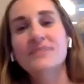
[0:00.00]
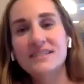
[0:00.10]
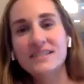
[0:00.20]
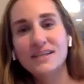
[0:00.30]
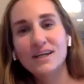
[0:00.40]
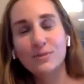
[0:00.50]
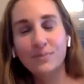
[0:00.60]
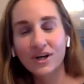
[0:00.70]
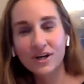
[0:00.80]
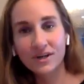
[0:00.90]
Misty
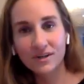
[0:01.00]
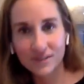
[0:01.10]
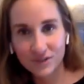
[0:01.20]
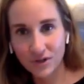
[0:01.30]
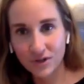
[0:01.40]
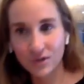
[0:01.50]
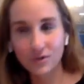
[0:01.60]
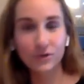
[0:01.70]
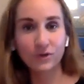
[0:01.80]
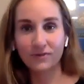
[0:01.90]
Buck.
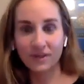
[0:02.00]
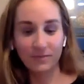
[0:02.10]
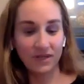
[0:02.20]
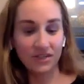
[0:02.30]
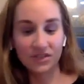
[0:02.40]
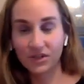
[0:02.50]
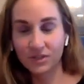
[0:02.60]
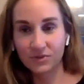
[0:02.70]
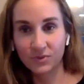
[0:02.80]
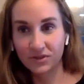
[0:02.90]
So you can find me on
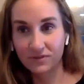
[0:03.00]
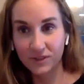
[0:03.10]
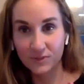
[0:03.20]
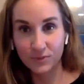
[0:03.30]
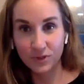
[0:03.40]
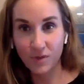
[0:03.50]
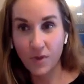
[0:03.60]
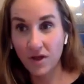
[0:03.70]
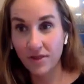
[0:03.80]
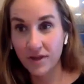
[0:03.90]
Instagram, Twitter, Facebook.
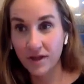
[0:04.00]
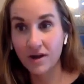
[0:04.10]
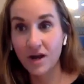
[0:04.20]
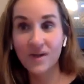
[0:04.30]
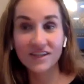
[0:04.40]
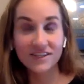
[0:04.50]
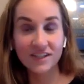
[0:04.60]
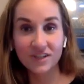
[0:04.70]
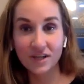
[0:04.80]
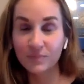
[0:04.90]
I'm all there. I'm on
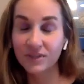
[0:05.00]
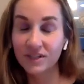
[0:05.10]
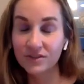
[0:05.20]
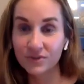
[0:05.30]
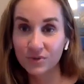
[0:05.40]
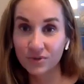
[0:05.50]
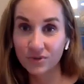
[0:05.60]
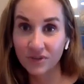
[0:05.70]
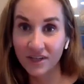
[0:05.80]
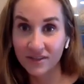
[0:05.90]
TikTok, but I don't do a
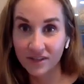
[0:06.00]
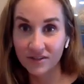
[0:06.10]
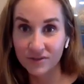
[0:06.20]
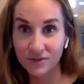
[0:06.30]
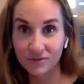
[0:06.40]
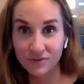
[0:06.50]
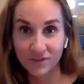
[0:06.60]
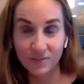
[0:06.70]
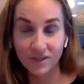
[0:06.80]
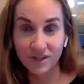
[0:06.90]
whole lot there. So if you
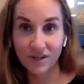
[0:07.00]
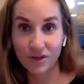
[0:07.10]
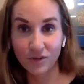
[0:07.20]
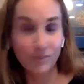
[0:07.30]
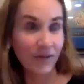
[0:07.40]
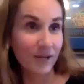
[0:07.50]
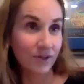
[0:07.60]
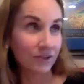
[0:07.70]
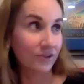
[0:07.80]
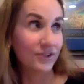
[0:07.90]
find me there, you might
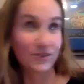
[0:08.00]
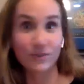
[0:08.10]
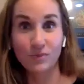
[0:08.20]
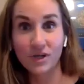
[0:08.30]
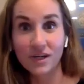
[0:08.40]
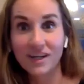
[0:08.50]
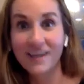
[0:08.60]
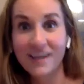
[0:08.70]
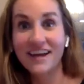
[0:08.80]
be a little disappointed.